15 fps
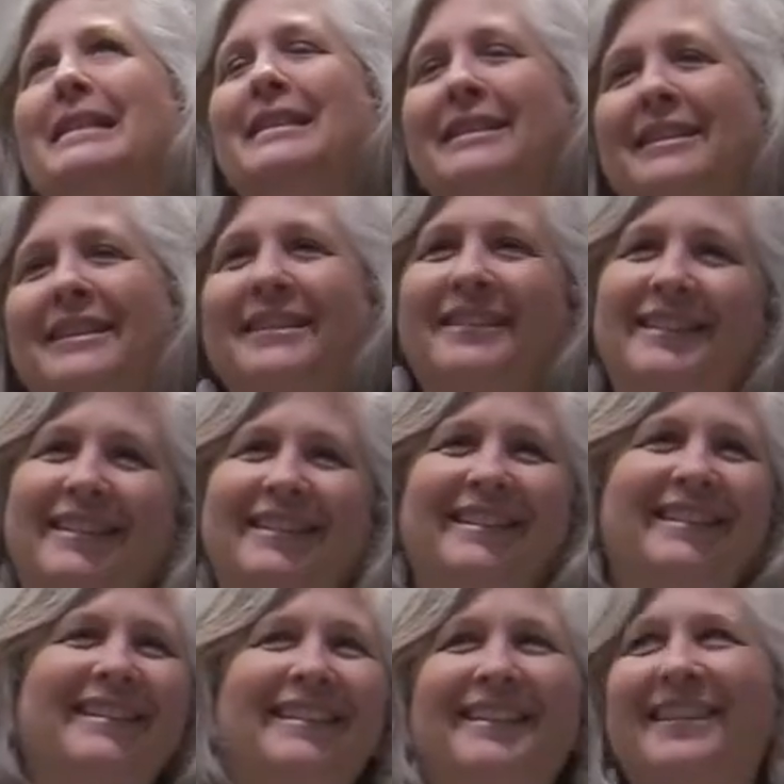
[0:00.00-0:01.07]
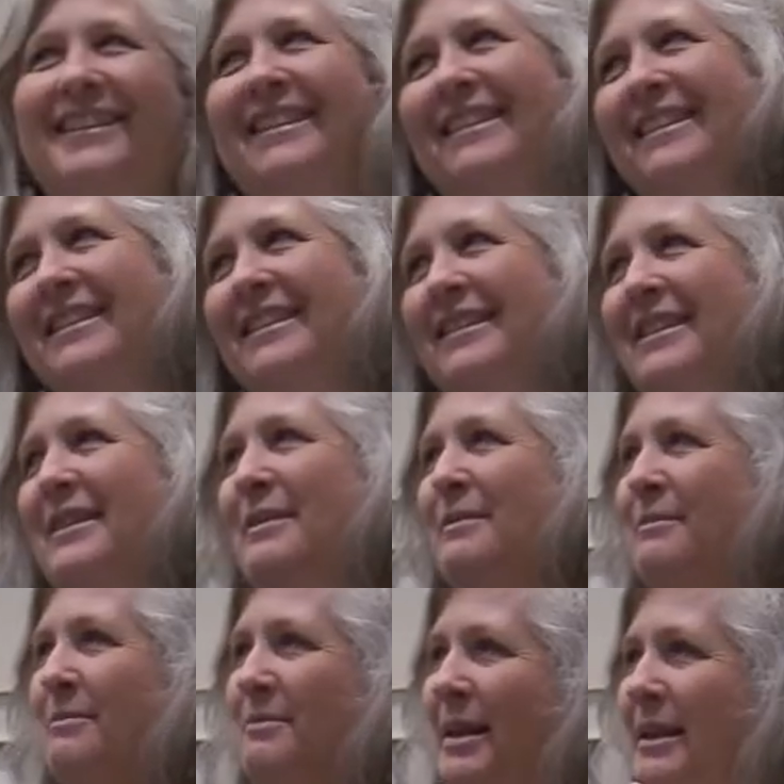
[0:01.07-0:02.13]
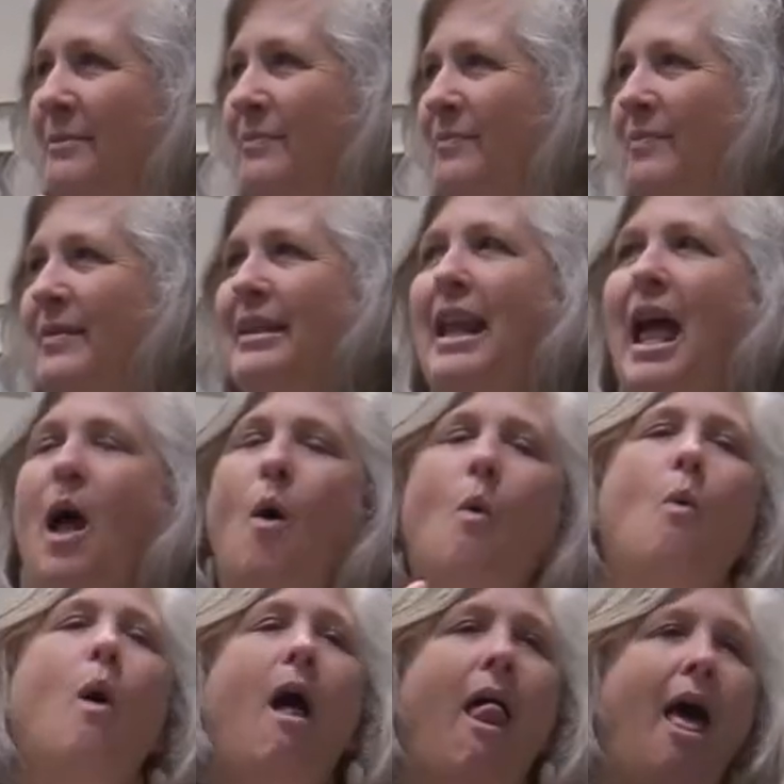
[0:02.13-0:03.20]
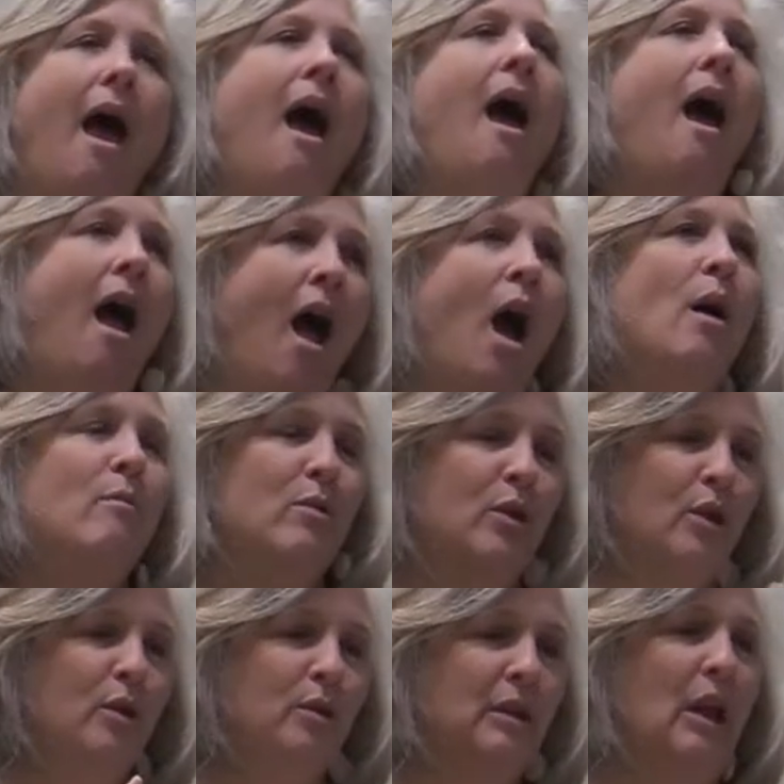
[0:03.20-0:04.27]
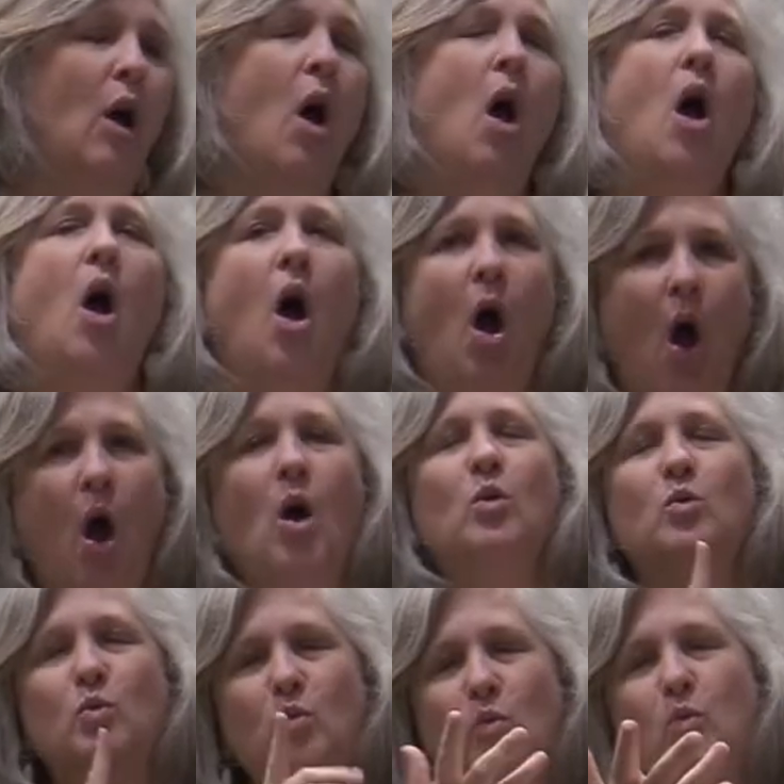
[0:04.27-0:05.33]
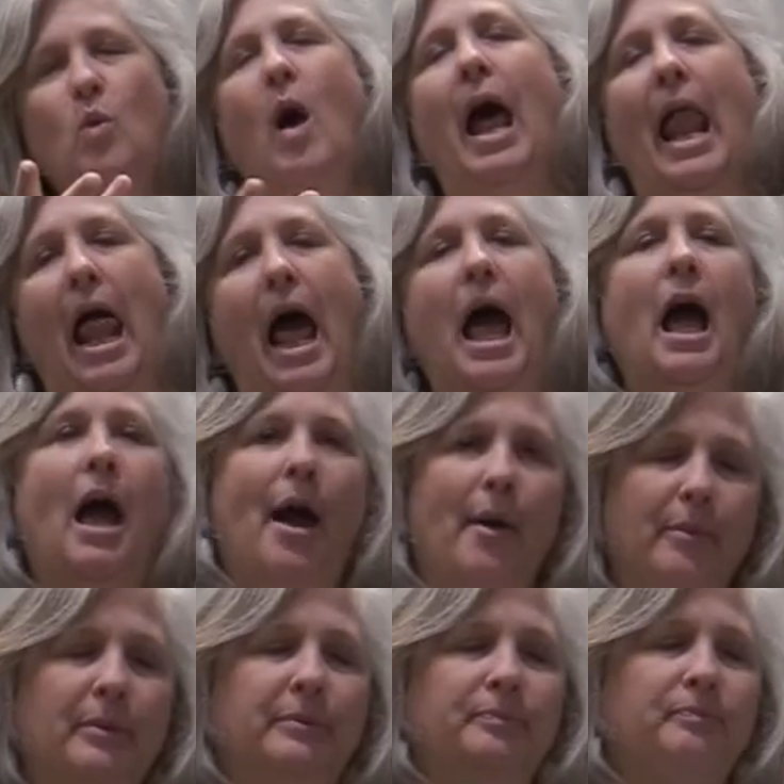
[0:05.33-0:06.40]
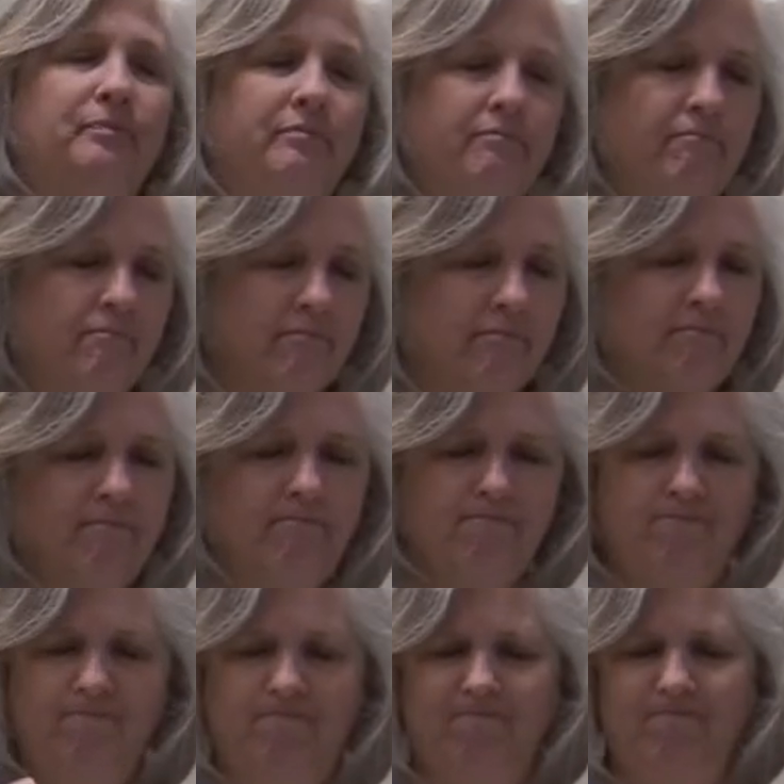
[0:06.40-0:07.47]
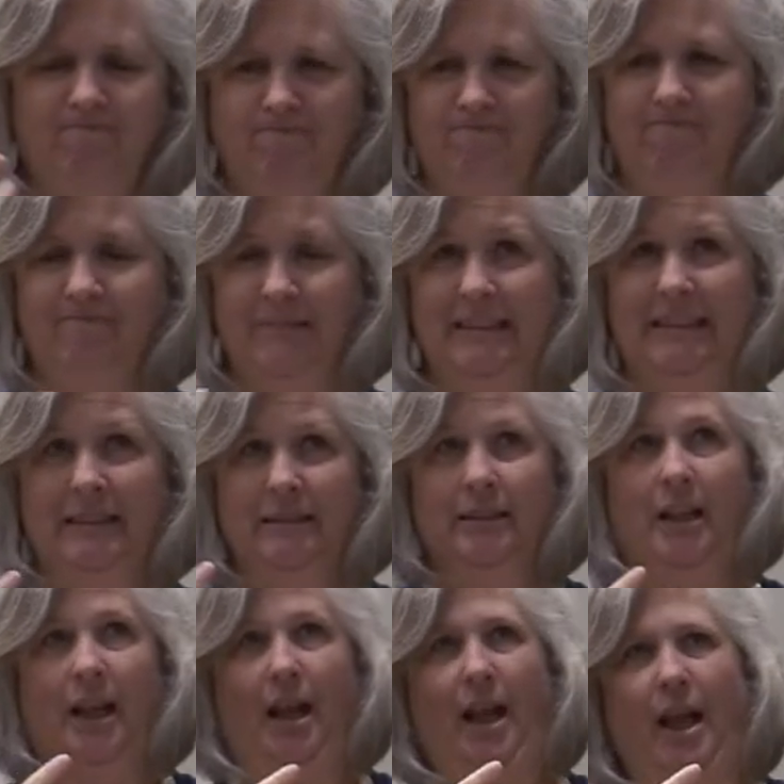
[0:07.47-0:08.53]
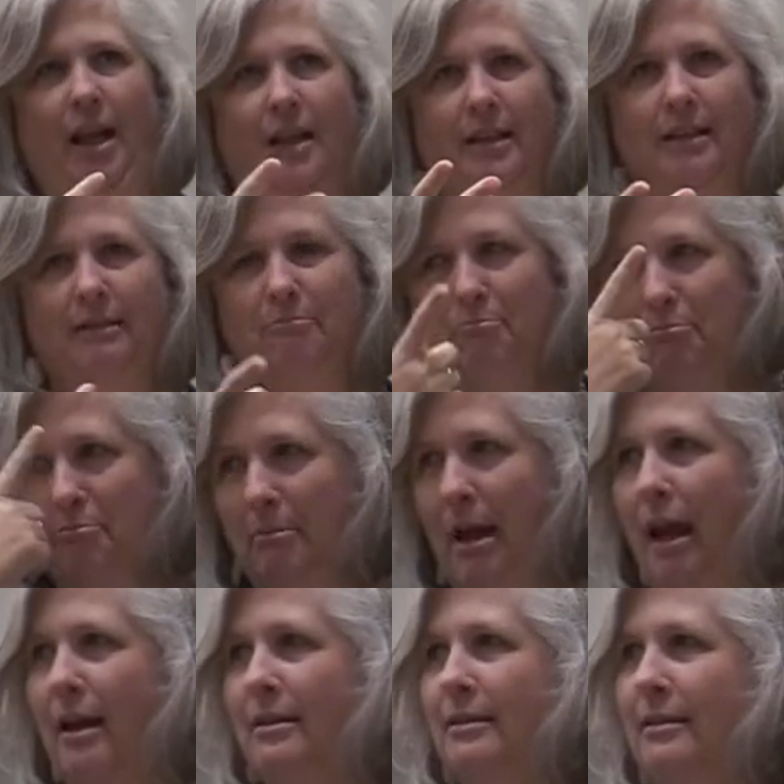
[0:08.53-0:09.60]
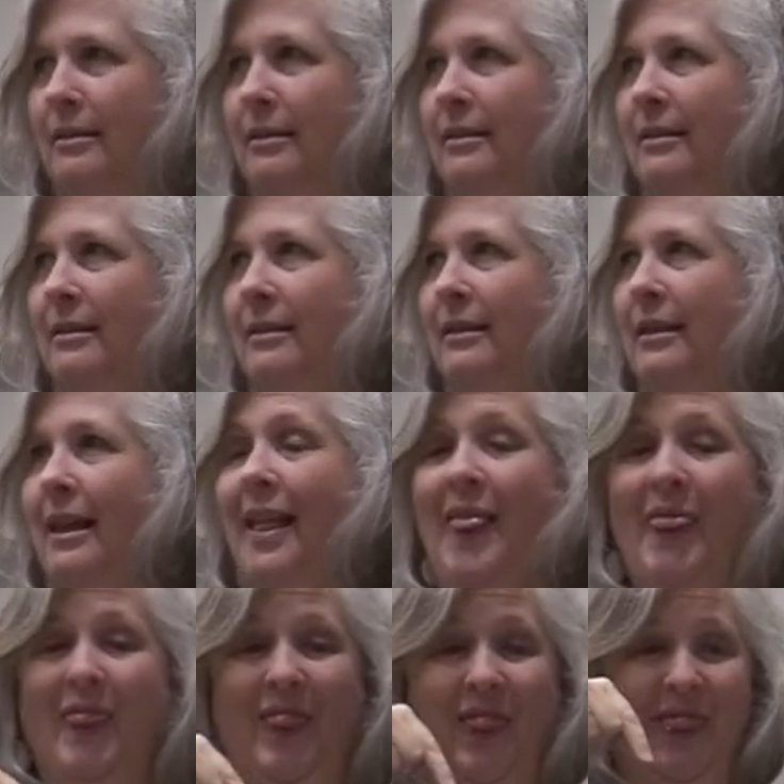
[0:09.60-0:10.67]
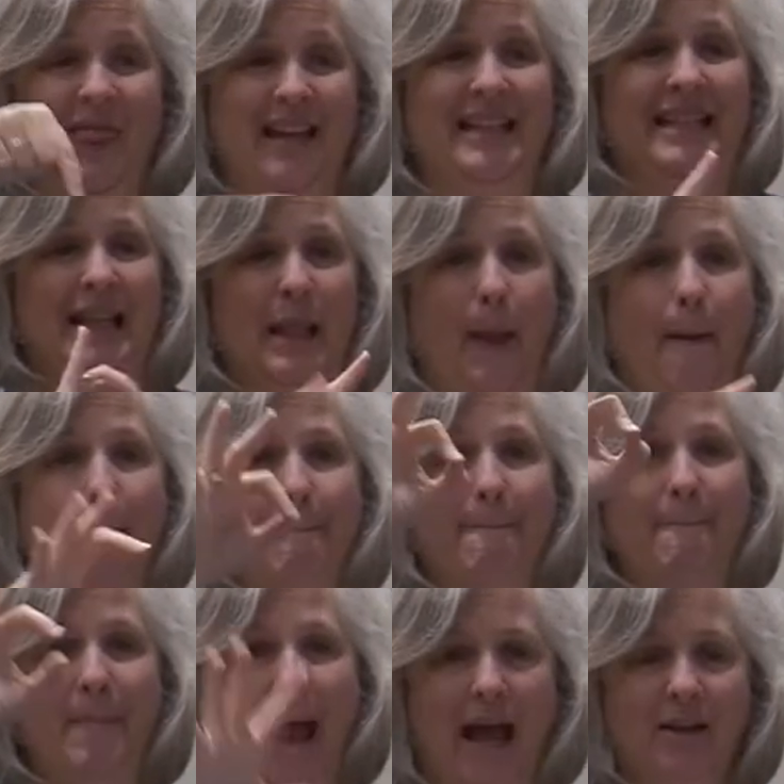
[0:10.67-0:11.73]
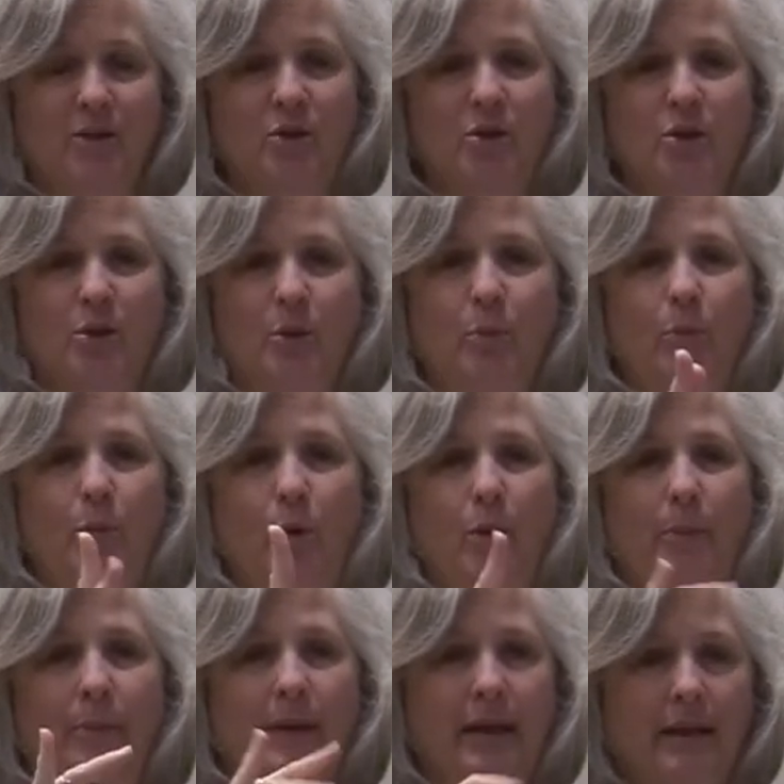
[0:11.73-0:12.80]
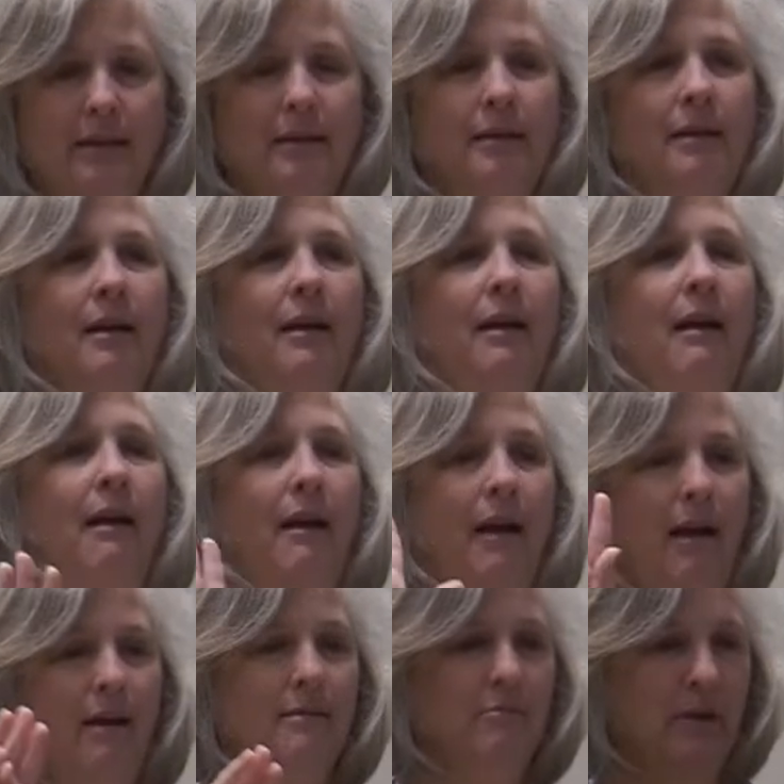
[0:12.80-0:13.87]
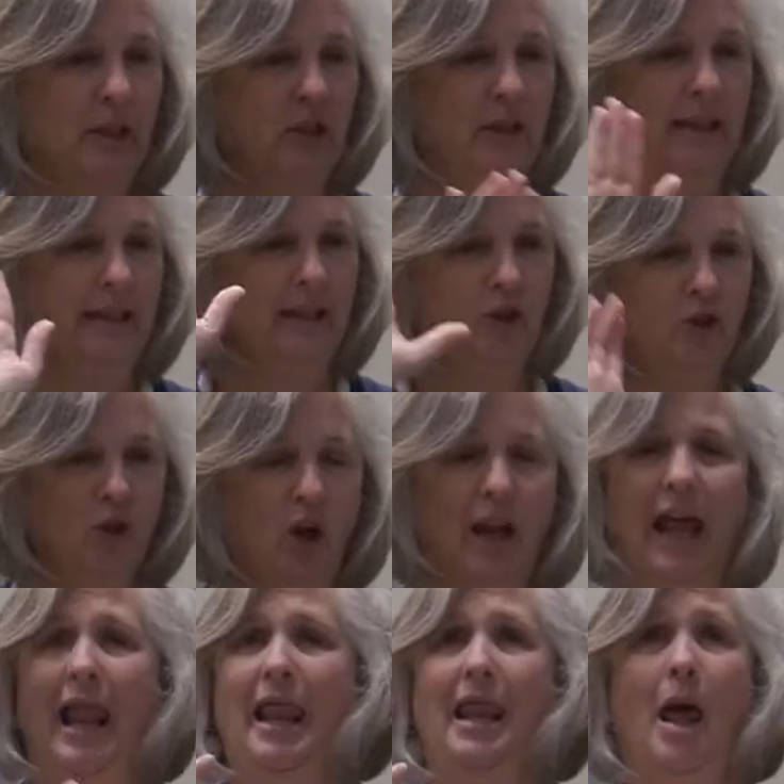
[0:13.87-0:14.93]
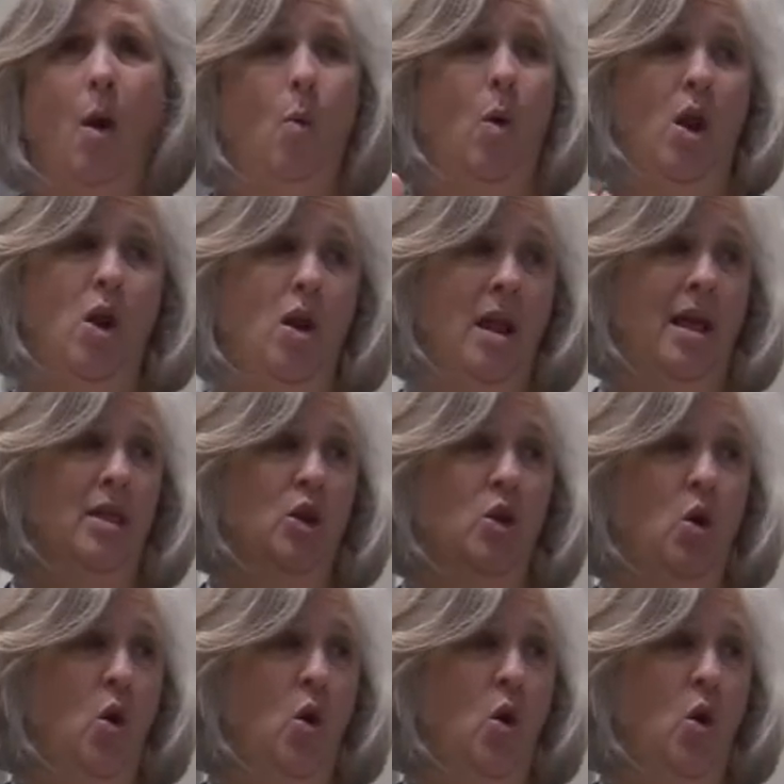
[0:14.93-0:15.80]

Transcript: But I want to help you. I honestly do. And I feel somewhat intimidated because of this is the pastor's pulpit, this is the pastor's ministry, his church. And I wouldn't do anything to hurt him. I'll fight for him.